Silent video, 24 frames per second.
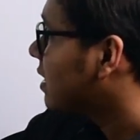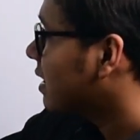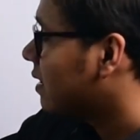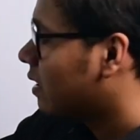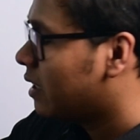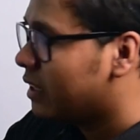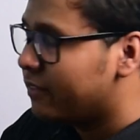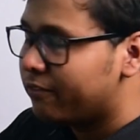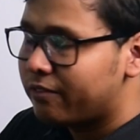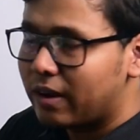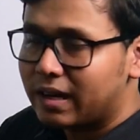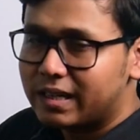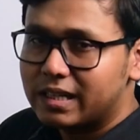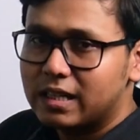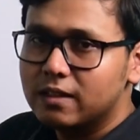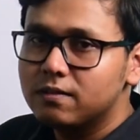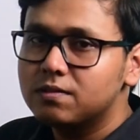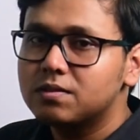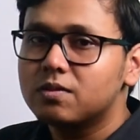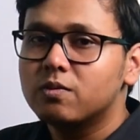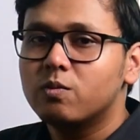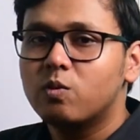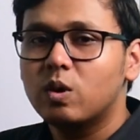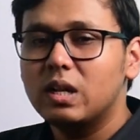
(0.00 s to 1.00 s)

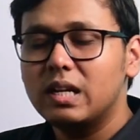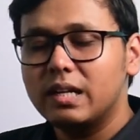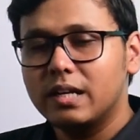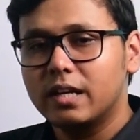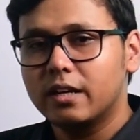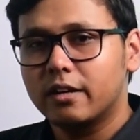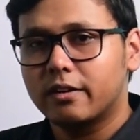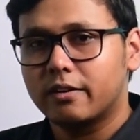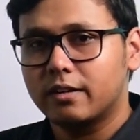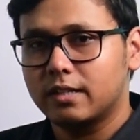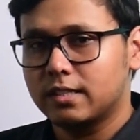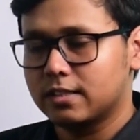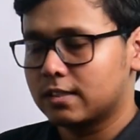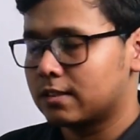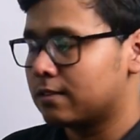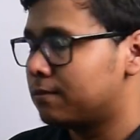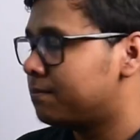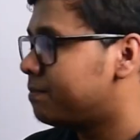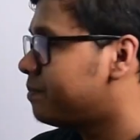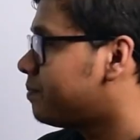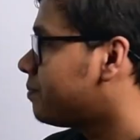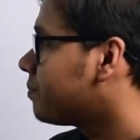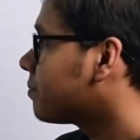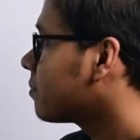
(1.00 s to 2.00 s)
infectives will increase.
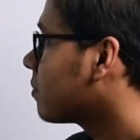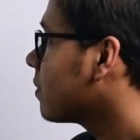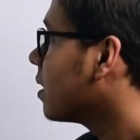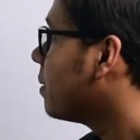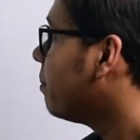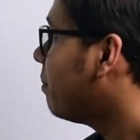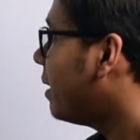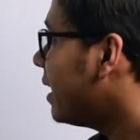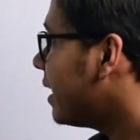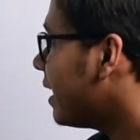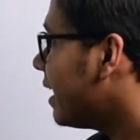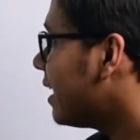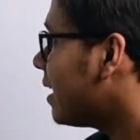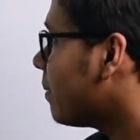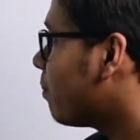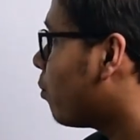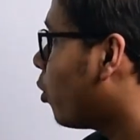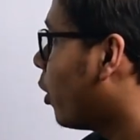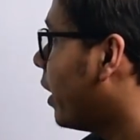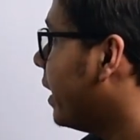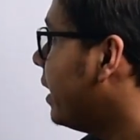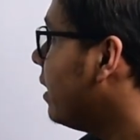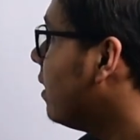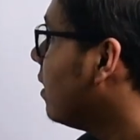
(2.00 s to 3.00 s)
But at a
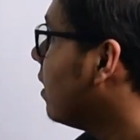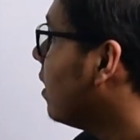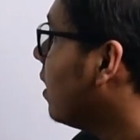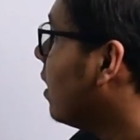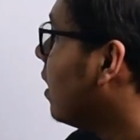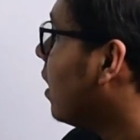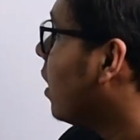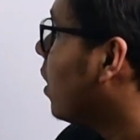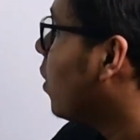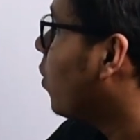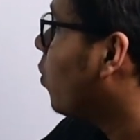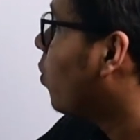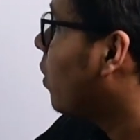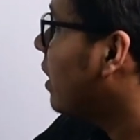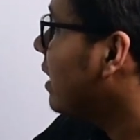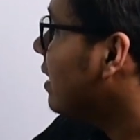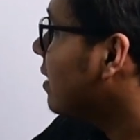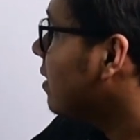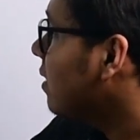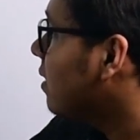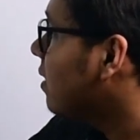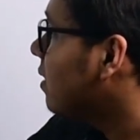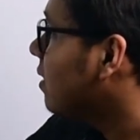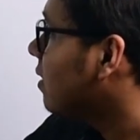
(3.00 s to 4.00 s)
point
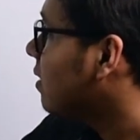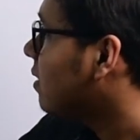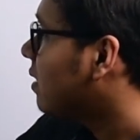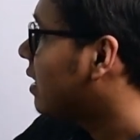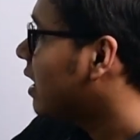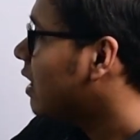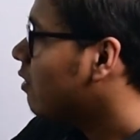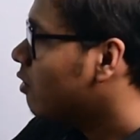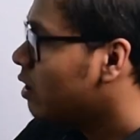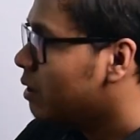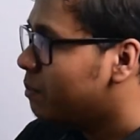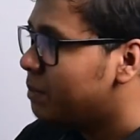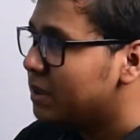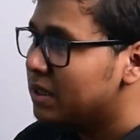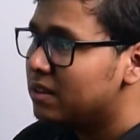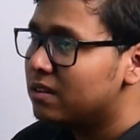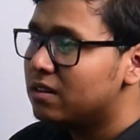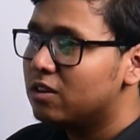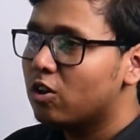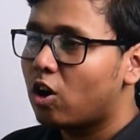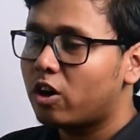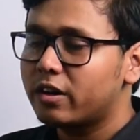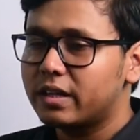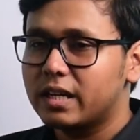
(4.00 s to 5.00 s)
when there will be
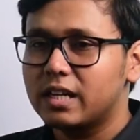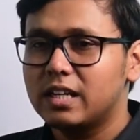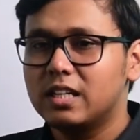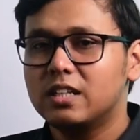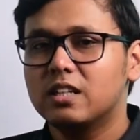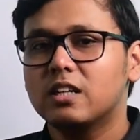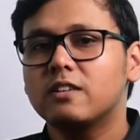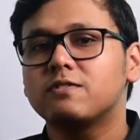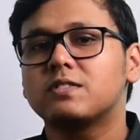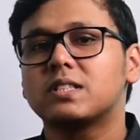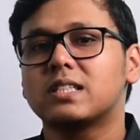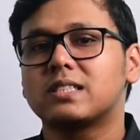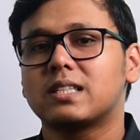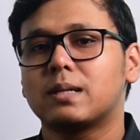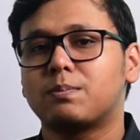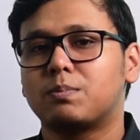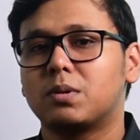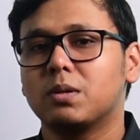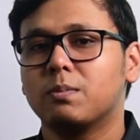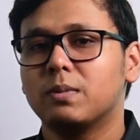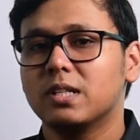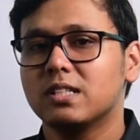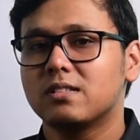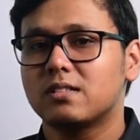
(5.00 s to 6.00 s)
not enough
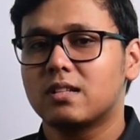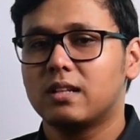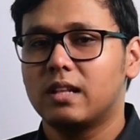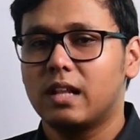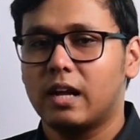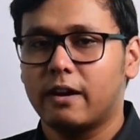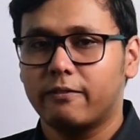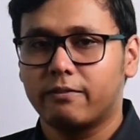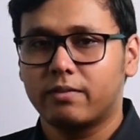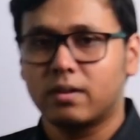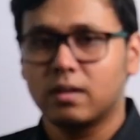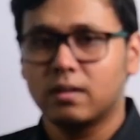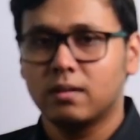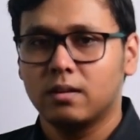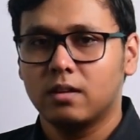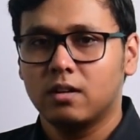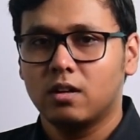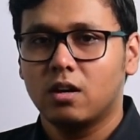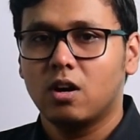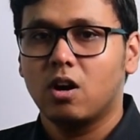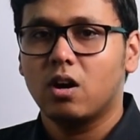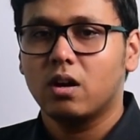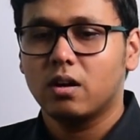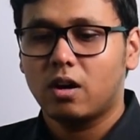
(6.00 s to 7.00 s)
susceptibles left,
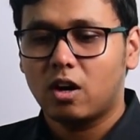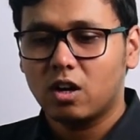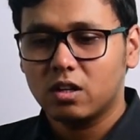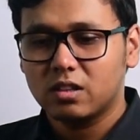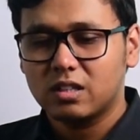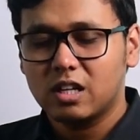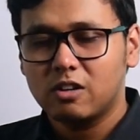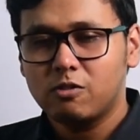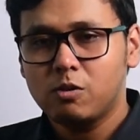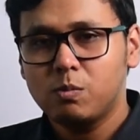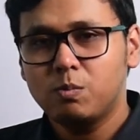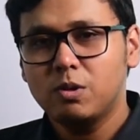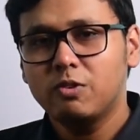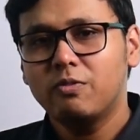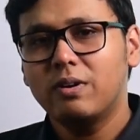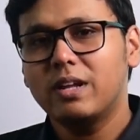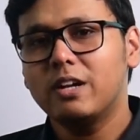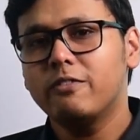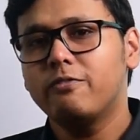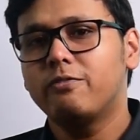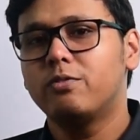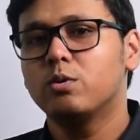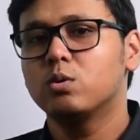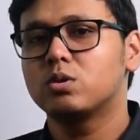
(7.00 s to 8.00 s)
or there will be
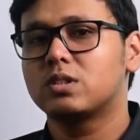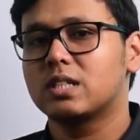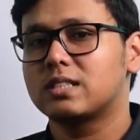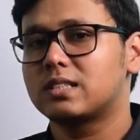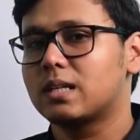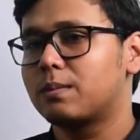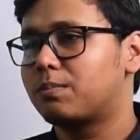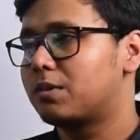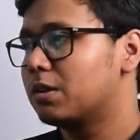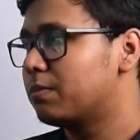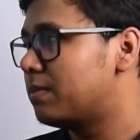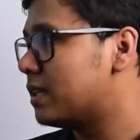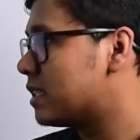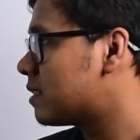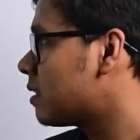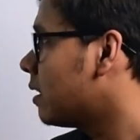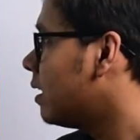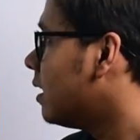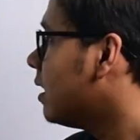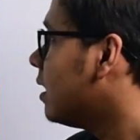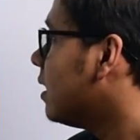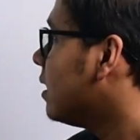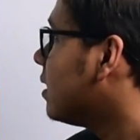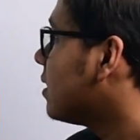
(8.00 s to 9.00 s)
very few susceptibles,
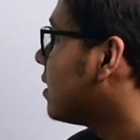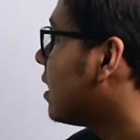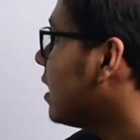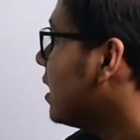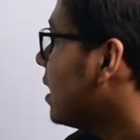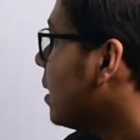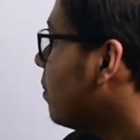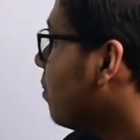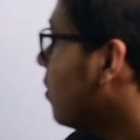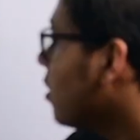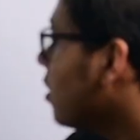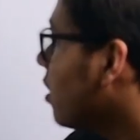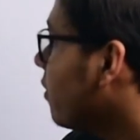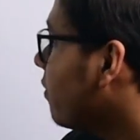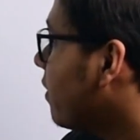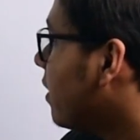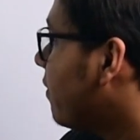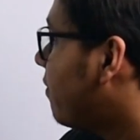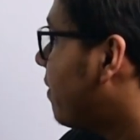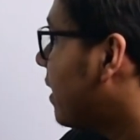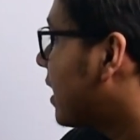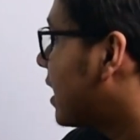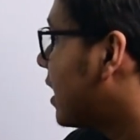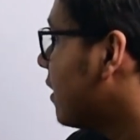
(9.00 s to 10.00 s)
the number of
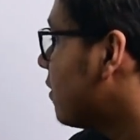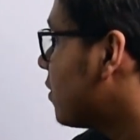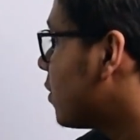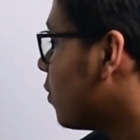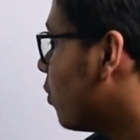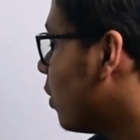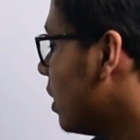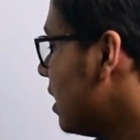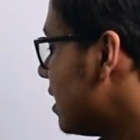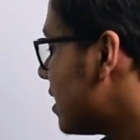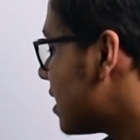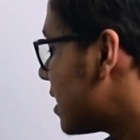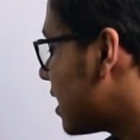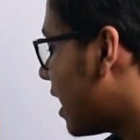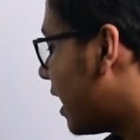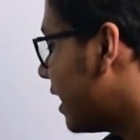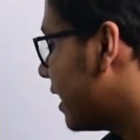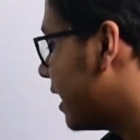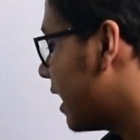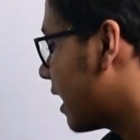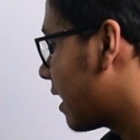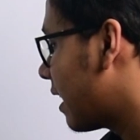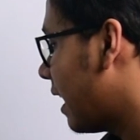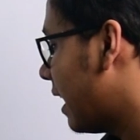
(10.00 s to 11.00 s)
infectives will
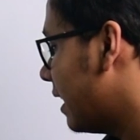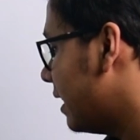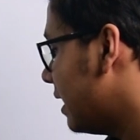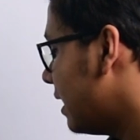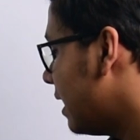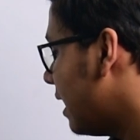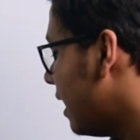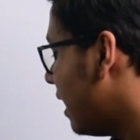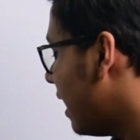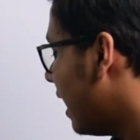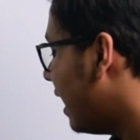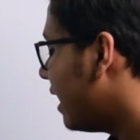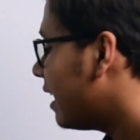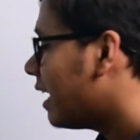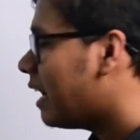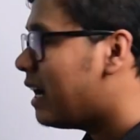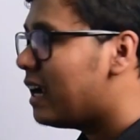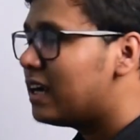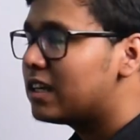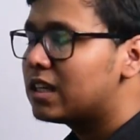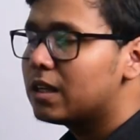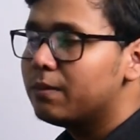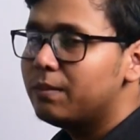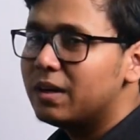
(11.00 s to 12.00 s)
start declining and
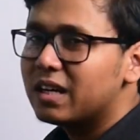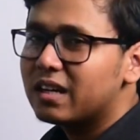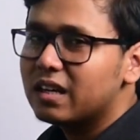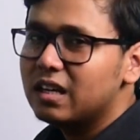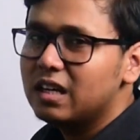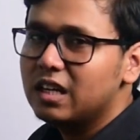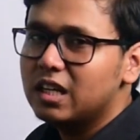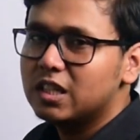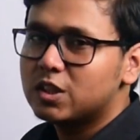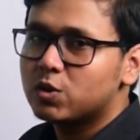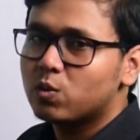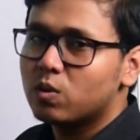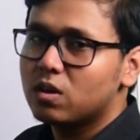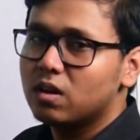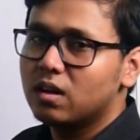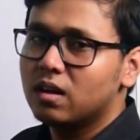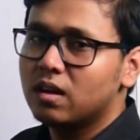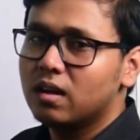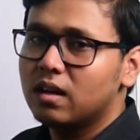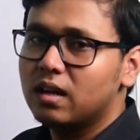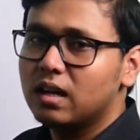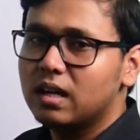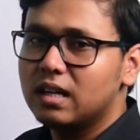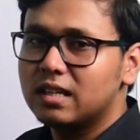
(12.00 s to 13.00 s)
ultimately
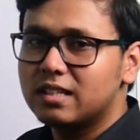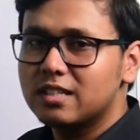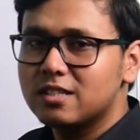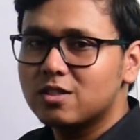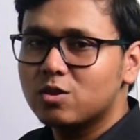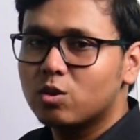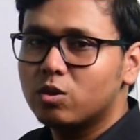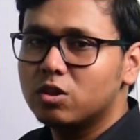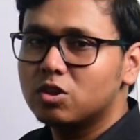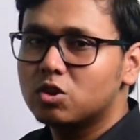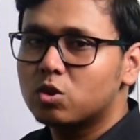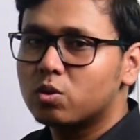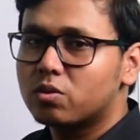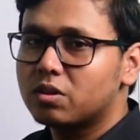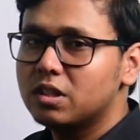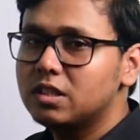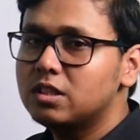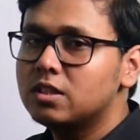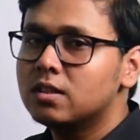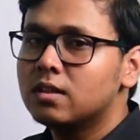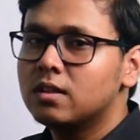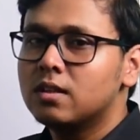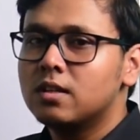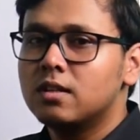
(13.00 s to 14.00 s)
it is going to
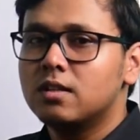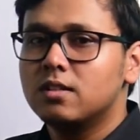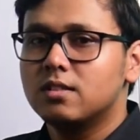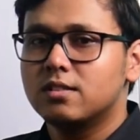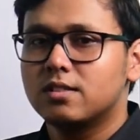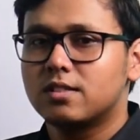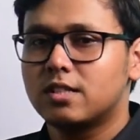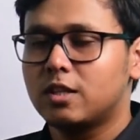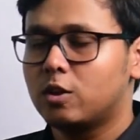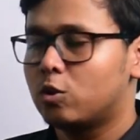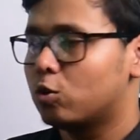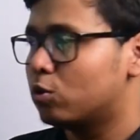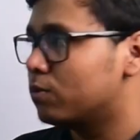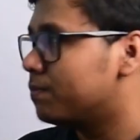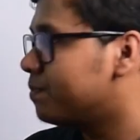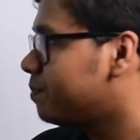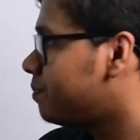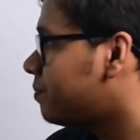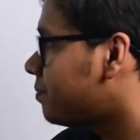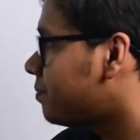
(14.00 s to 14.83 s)
reach 0.